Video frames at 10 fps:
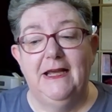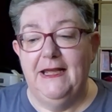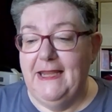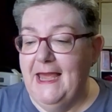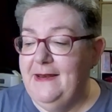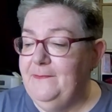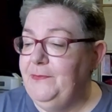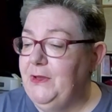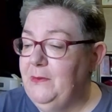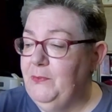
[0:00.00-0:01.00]
Again,
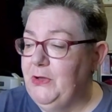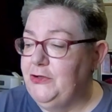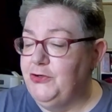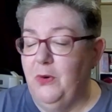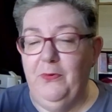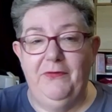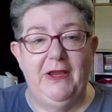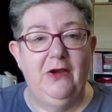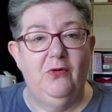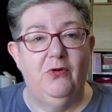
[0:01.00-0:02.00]
put a drop of
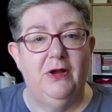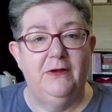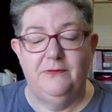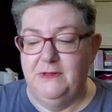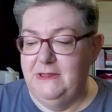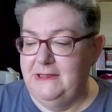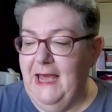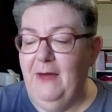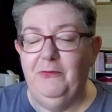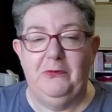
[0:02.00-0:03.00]
ink or a
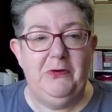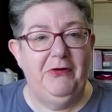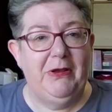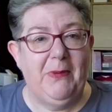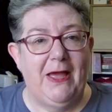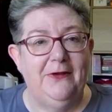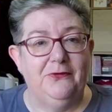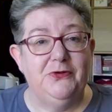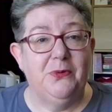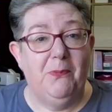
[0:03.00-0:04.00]
dab from your ink pad
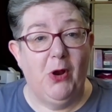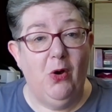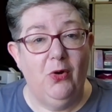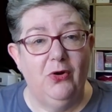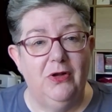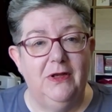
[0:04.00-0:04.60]
onto a block,